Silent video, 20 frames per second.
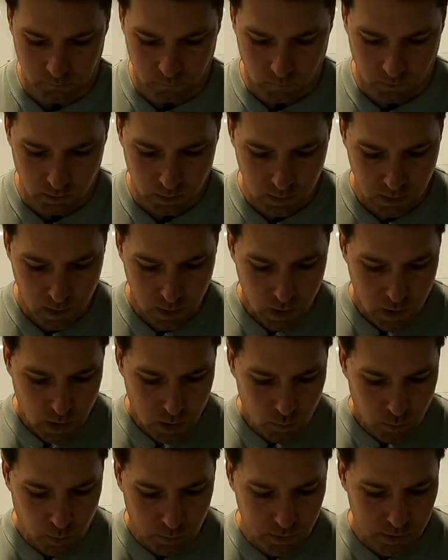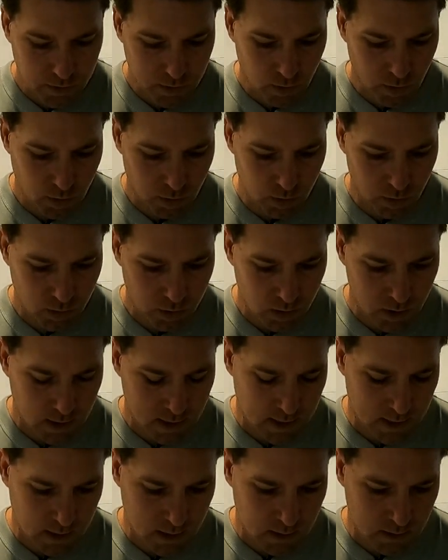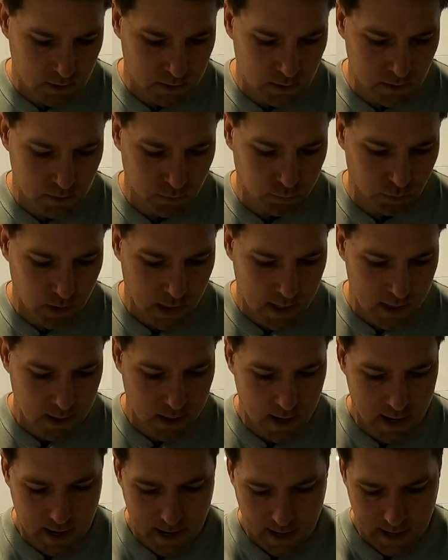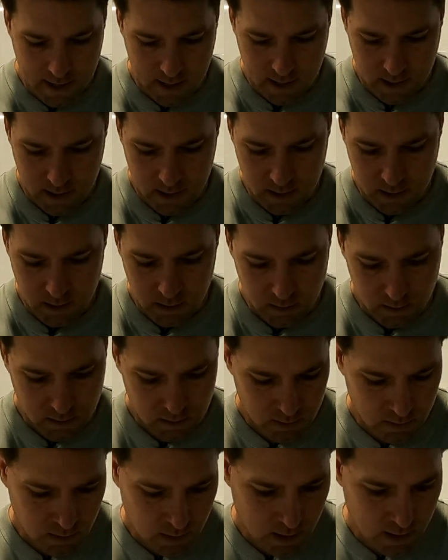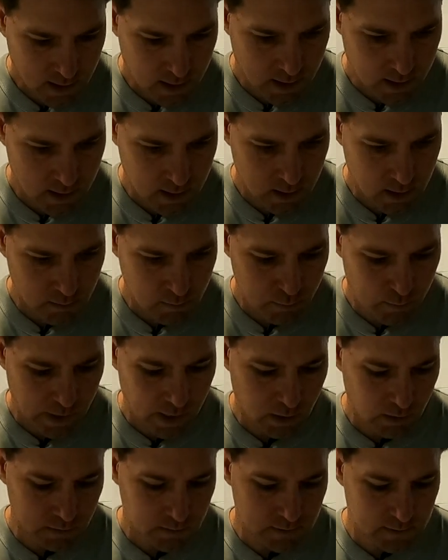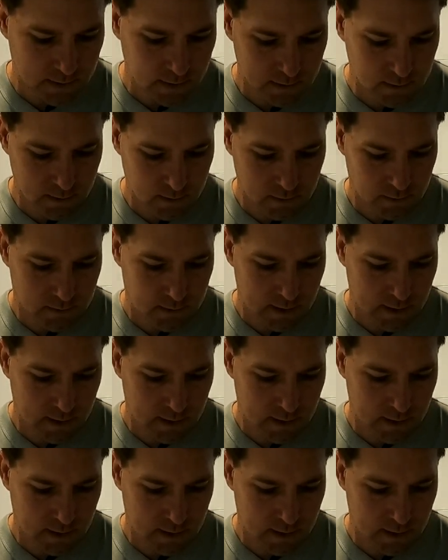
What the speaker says: What we're going to do is just run a pair of scissors